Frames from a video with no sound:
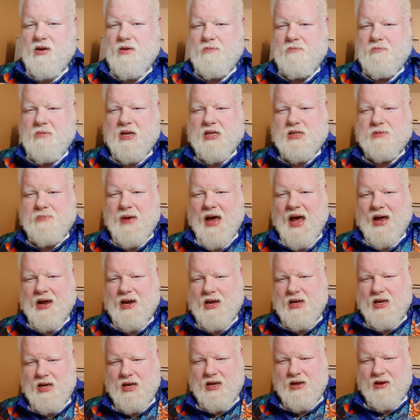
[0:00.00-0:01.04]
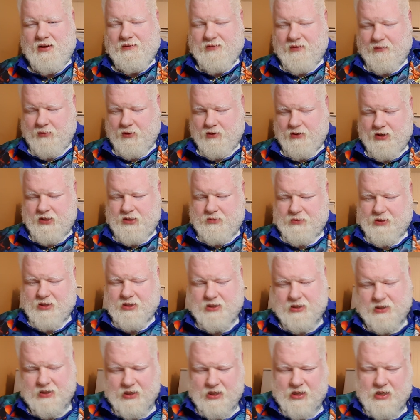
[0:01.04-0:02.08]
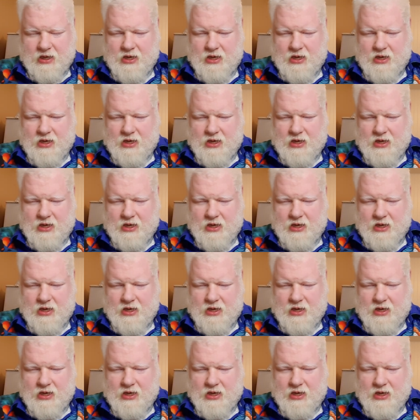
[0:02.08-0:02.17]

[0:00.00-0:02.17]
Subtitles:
mix pack from Christmas.